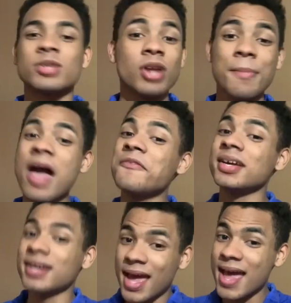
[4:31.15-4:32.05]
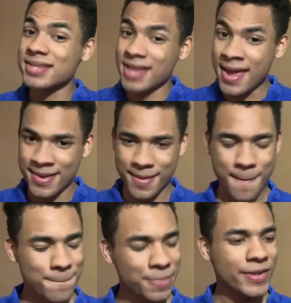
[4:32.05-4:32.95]
So now I'm having a good ass day.
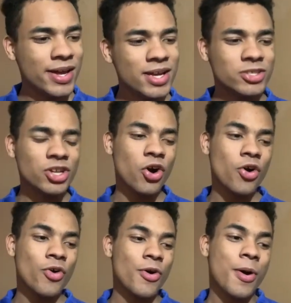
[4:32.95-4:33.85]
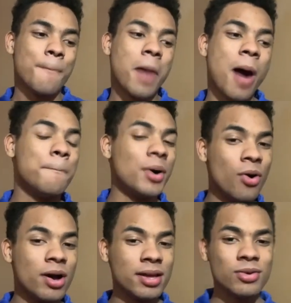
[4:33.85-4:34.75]
So my
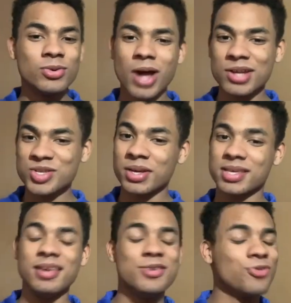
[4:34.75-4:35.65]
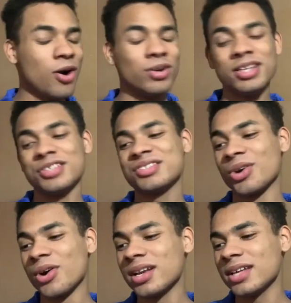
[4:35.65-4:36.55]
boy, who's also a key role in this
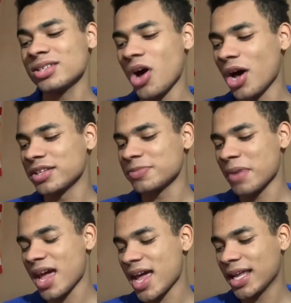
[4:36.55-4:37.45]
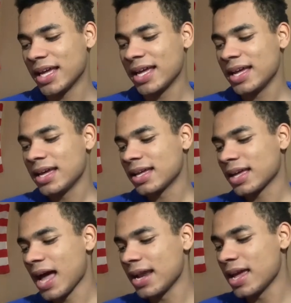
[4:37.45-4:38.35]
story, let's call this man
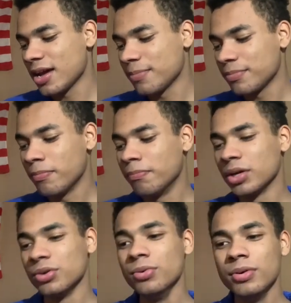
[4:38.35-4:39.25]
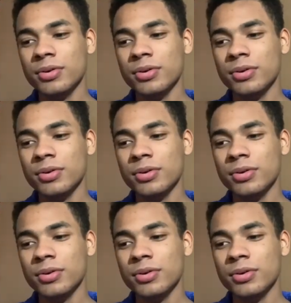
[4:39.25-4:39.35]
goddamn Blue.